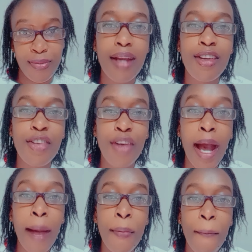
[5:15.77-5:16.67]

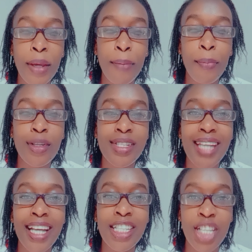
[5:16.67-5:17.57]
Grab people's
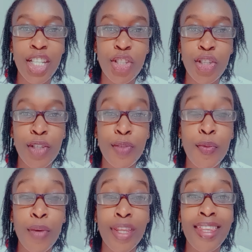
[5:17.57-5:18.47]
attention
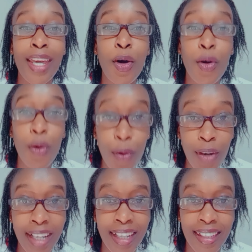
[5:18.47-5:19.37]
with the
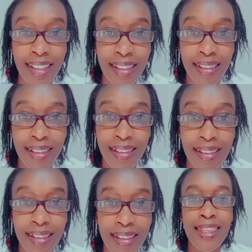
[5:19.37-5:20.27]
hook.
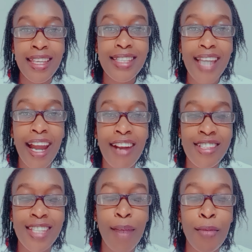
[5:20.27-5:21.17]
These are
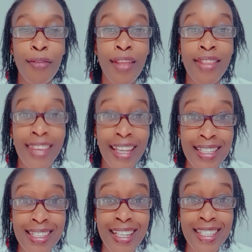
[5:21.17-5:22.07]
some of the
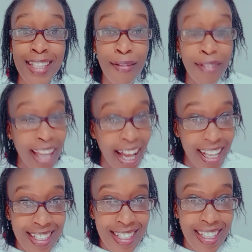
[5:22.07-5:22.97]
things that I've
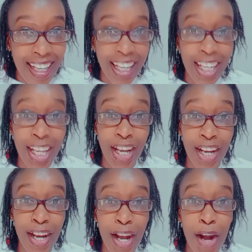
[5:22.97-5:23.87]
learned
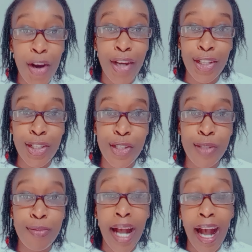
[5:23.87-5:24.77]
here on
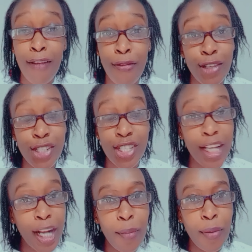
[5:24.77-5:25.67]
YouTube. I've watched a
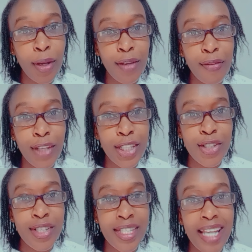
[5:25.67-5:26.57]
couple of
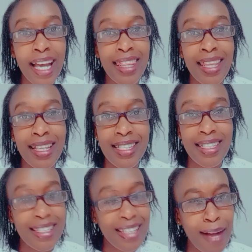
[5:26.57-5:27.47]
videos that
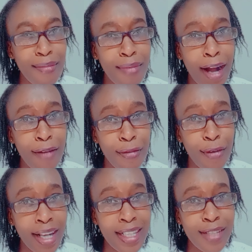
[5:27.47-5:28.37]
some have
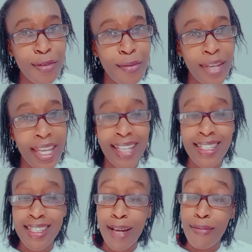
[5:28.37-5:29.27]
worked for me
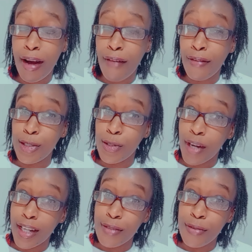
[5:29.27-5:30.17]
and some haven't
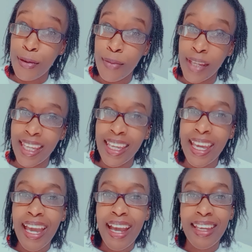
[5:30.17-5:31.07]
worked for me.
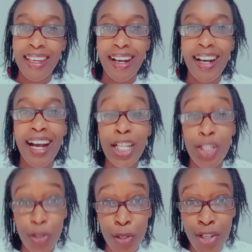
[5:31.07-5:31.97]
Yeah,
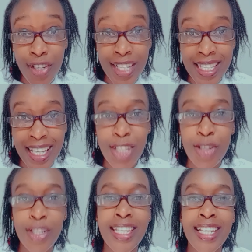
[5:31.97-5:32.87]
do your research
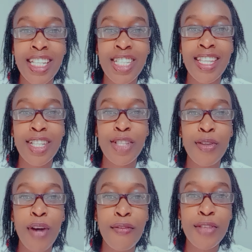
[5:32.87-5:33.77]
on the niche that you
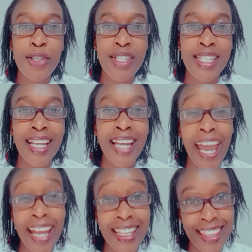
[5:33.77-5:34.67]
have chosen
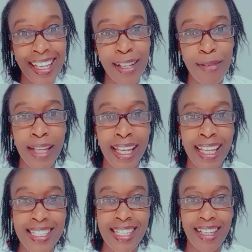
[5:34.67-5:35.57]
and thank me
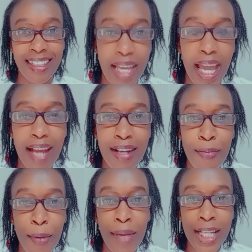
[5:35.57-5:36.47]
later.
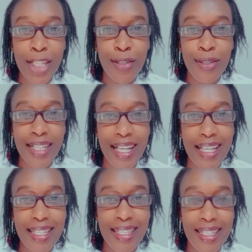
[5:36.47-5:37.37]
Remember to
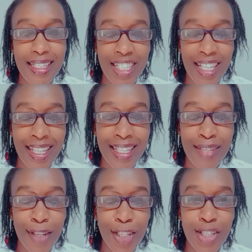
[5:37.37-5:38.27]
share this
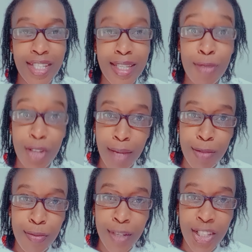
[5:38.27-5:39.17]
video, subscribe
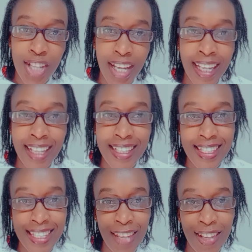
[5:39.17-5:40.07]
to my channel.
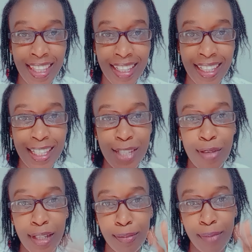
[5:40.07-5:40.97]
See you in the next
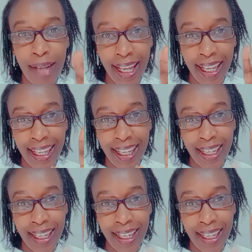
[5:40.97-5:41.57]
one. Bye.